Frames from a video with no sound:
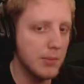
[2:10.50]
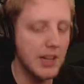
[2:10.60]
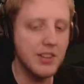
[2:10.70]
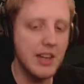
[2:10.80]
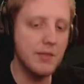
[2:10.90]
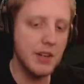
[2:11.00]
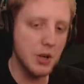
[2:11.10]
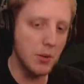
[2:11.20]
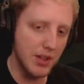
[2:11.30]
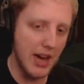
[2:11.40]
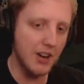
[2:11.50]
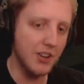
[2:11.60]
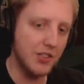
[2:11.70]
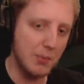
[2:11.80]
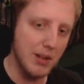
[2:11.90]
But that's if he comes at
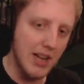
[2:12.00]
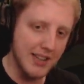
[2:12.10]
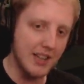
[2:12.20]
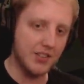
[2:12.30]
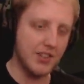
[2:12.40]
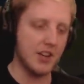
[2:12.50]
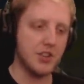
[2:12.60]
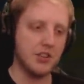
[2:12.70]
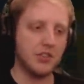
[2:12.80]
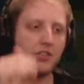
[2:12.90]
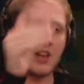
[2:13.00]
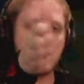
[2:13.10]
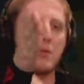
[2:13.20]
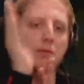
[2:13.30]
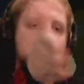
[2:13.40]
us. The plan is to actually just
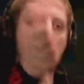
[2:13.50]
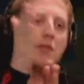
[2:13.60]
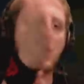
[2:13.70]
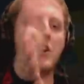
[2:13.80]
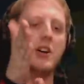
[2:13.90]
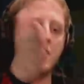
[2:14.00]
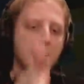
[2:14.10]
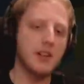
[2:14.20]
snipe him from afar